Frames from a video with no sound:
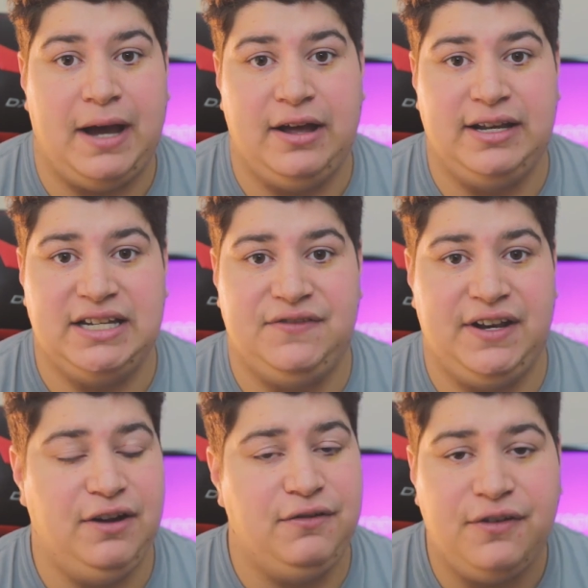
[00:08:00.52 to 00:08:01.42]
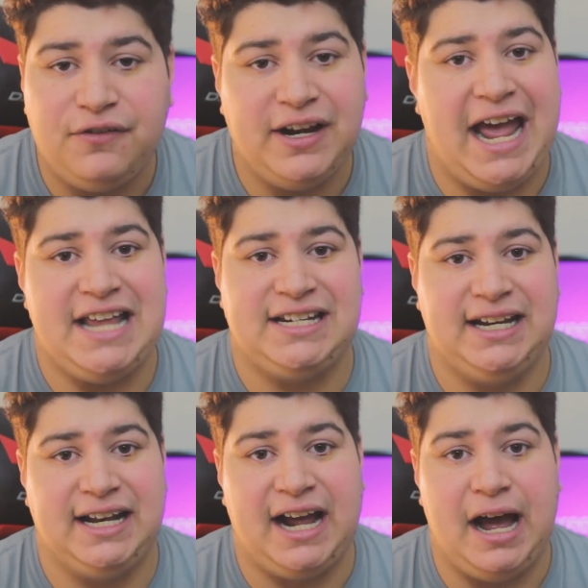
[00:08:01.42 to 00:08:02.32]
about in this video, feel free to ask
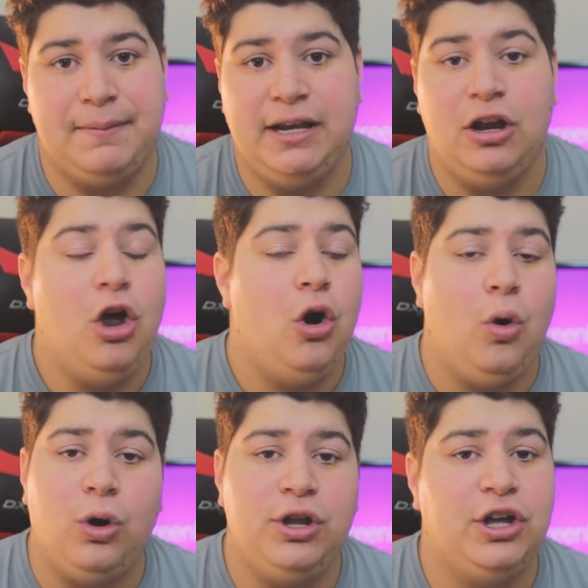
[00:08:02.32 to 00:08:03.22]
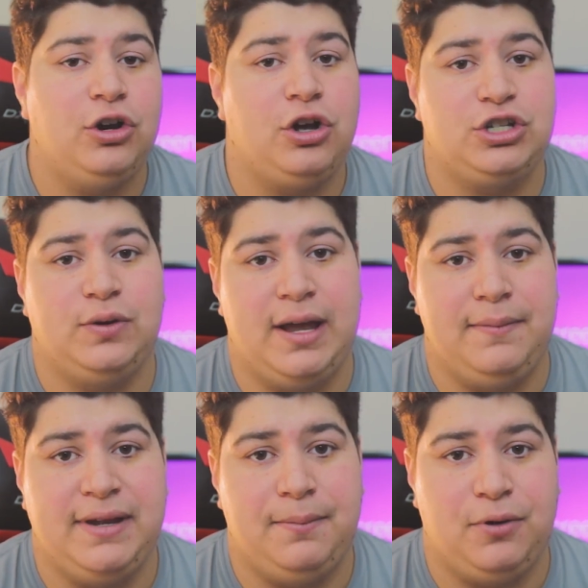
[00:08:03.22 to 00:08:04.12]
it in a comment, or you can also
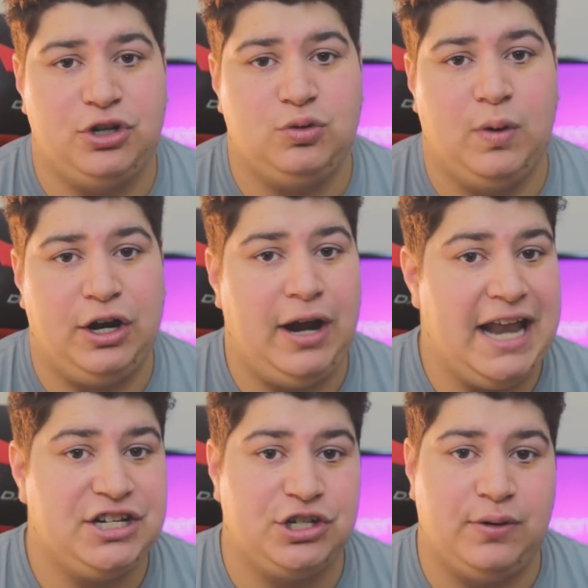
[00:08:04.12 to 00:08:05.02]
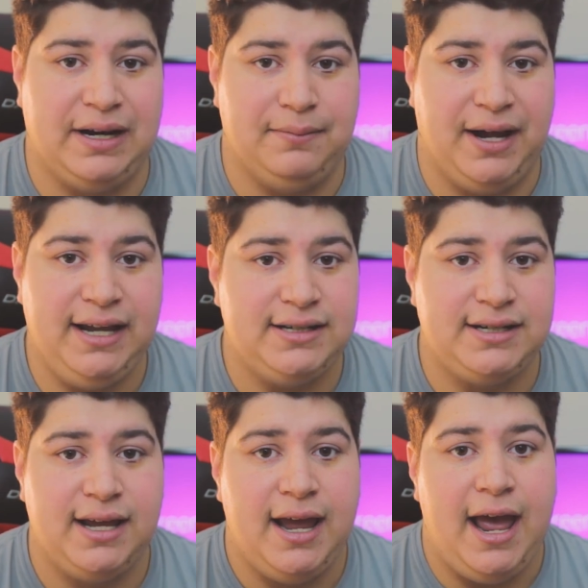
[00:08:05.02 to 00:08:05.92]
hit me up on Twitter at Screenbite.
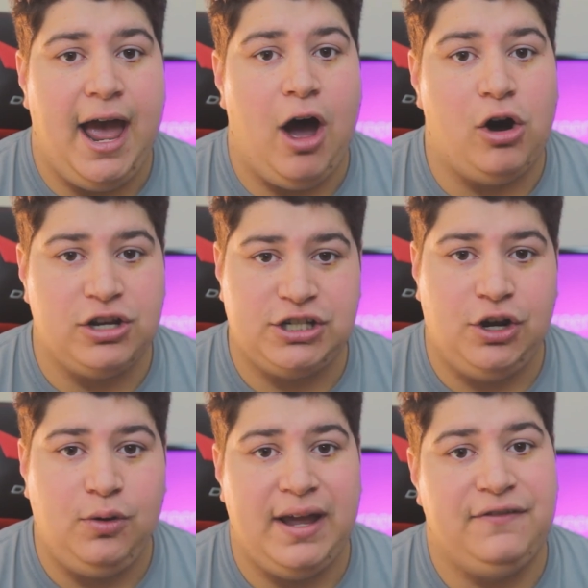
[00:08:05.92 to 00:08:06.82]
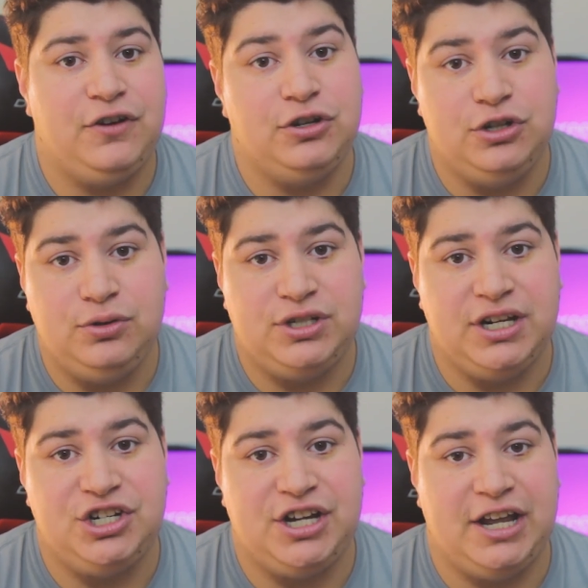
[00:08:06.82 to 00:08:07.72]
Also, if you're new
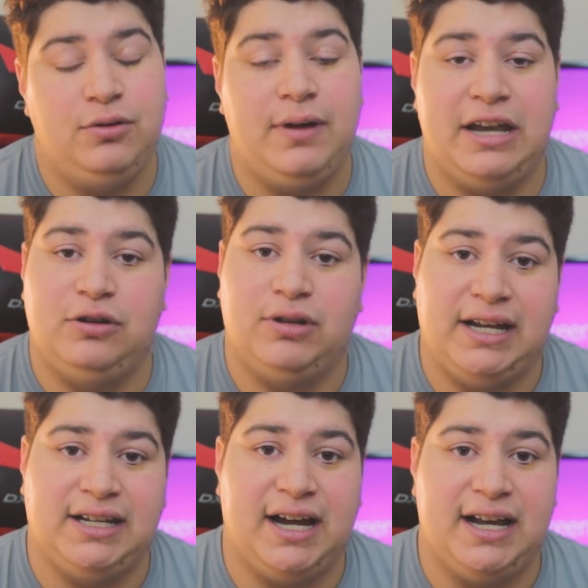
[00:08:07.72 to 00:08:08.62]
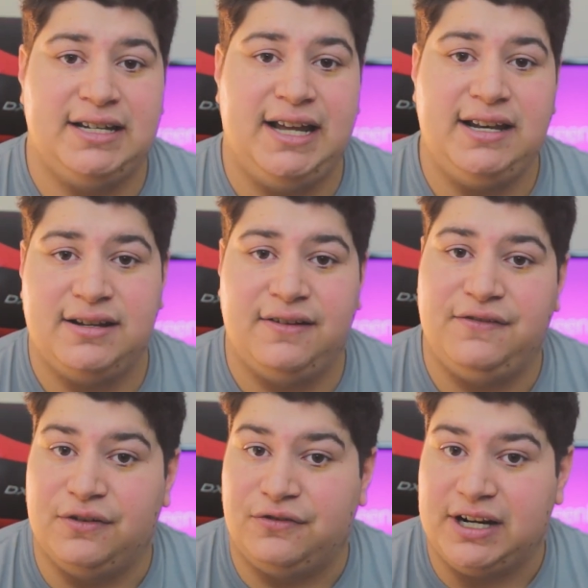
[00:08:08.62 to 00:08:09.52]
to the channel and you like the content,
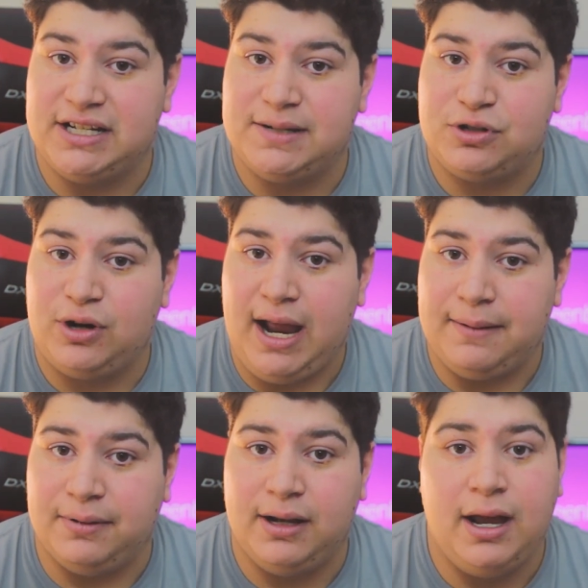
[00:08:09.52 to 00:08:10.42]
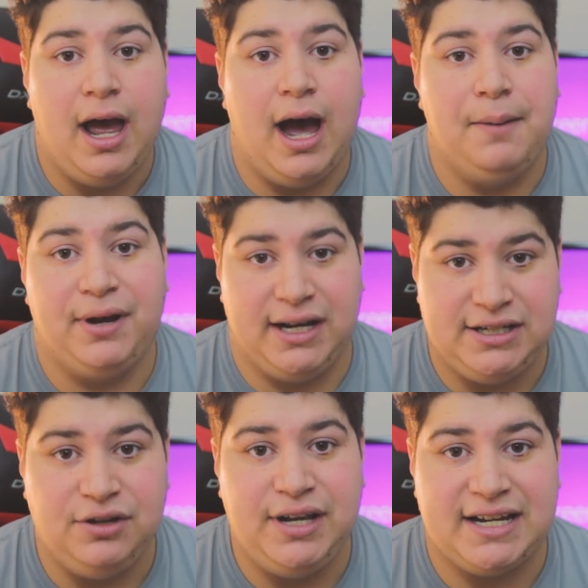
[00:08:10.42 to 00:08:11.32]
feel free to subscribe. But
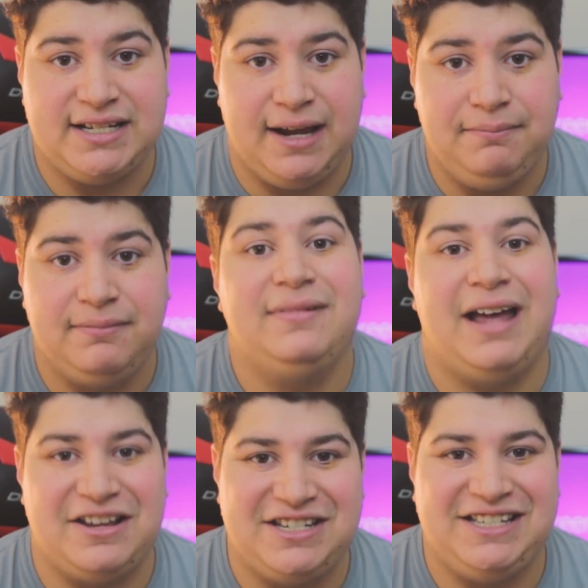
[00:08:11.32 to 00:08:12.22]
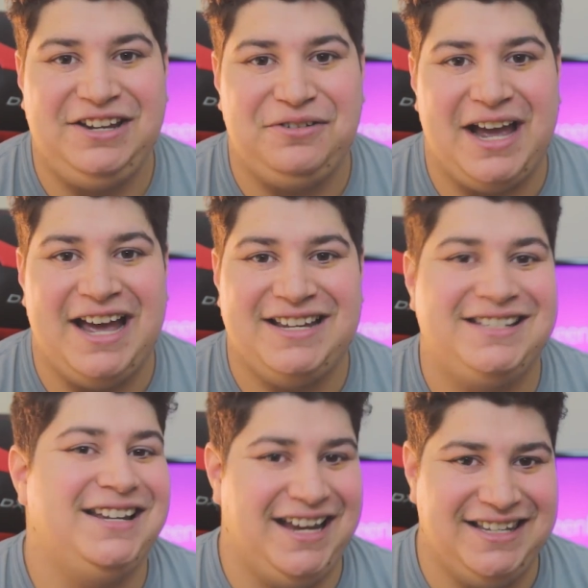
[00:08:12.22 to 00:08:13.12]
until next time, I'll see you
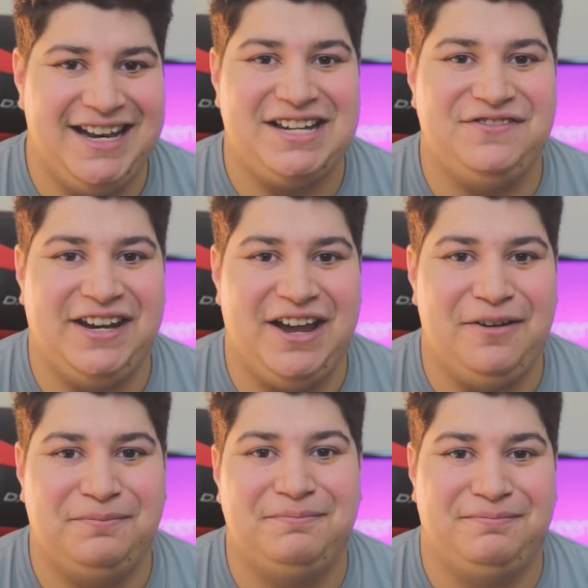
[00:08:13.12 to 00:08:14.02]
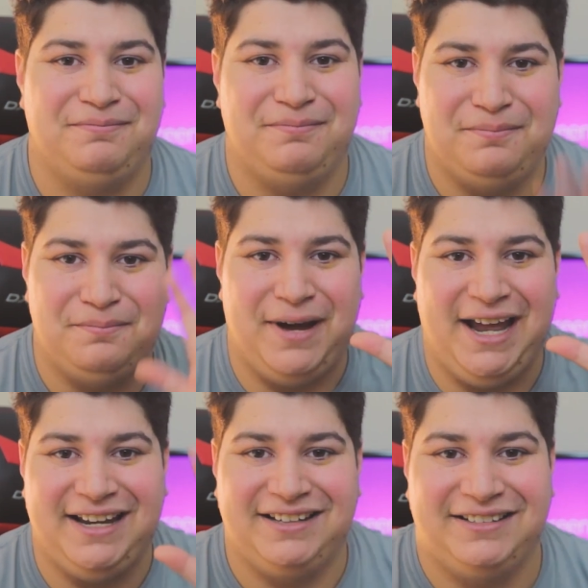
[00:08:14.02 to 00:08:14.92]
guys in the next video. Bye.